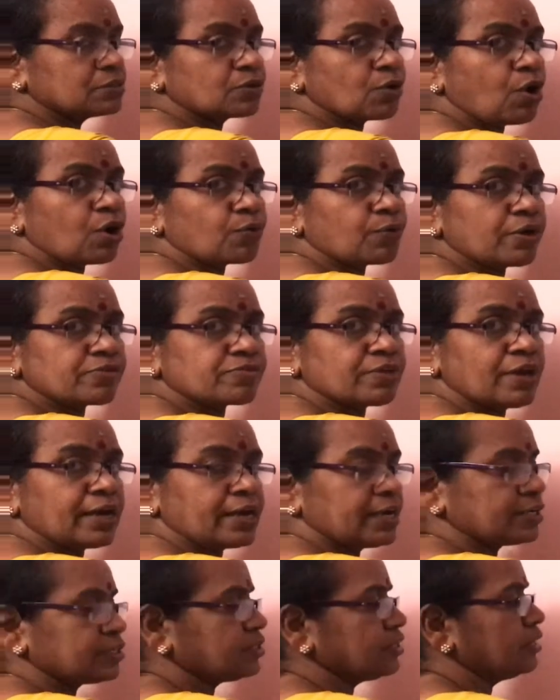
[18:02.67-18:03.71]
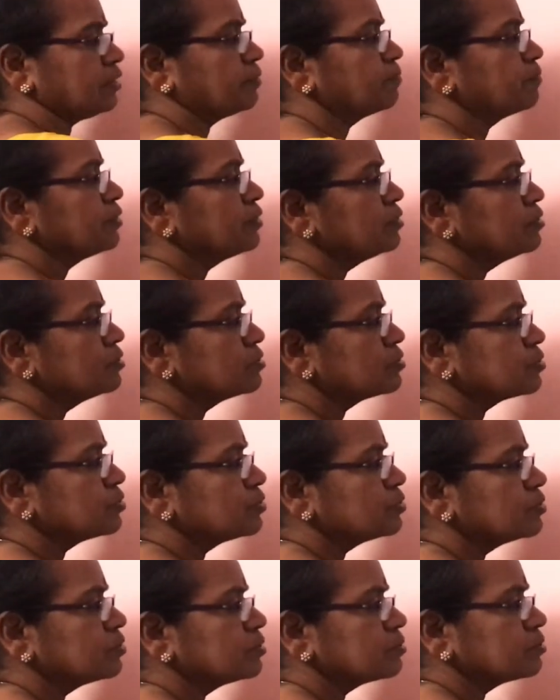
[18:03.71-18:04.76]
clockwise direction.
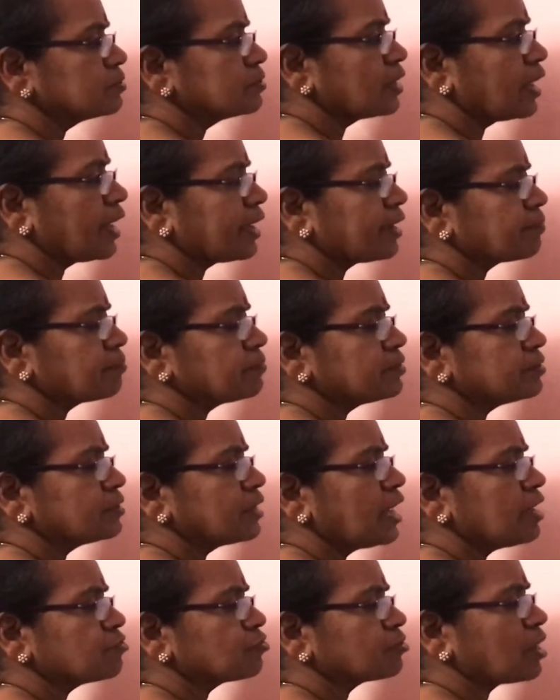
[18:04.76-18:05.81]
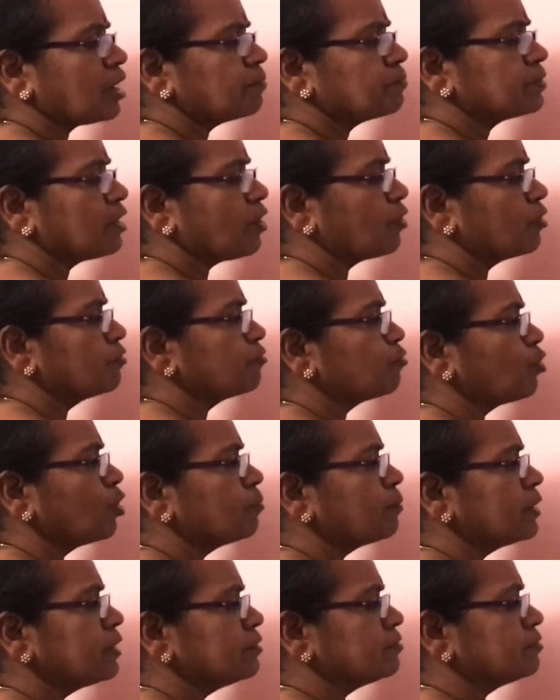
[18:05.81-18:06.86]
So the line has to come down. 4
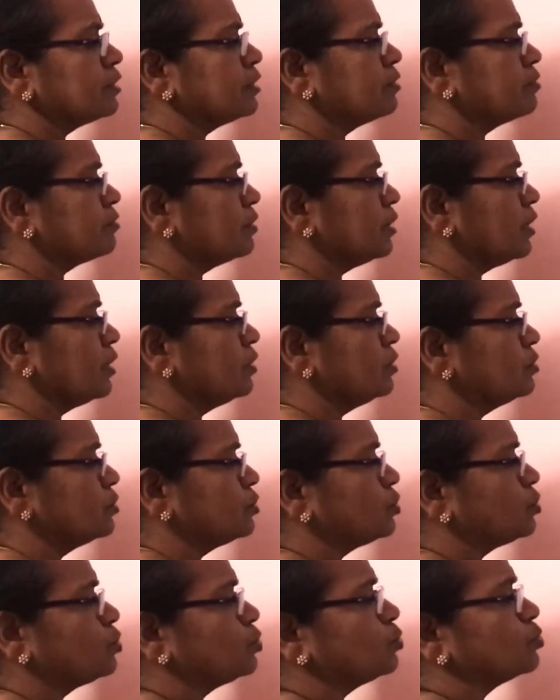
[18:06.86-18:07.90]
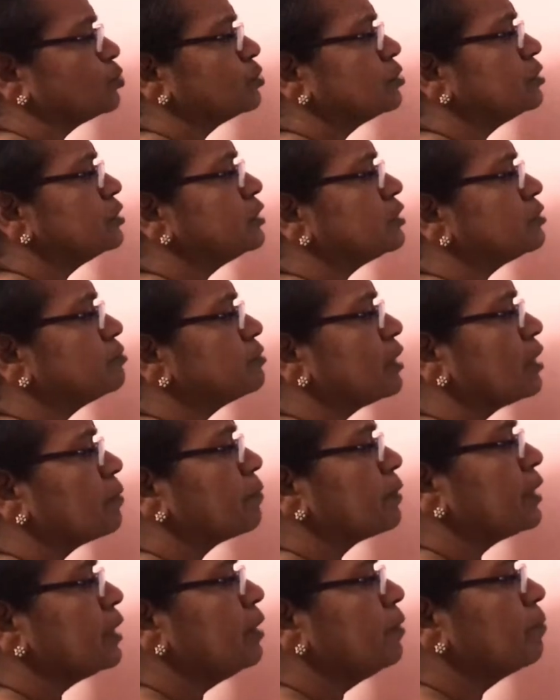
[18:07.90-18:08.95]
by 6 into 2. This will
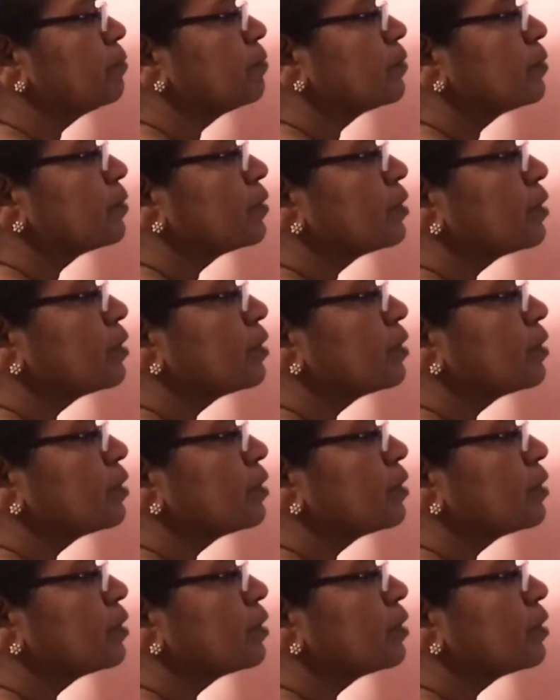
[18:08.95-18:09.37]
be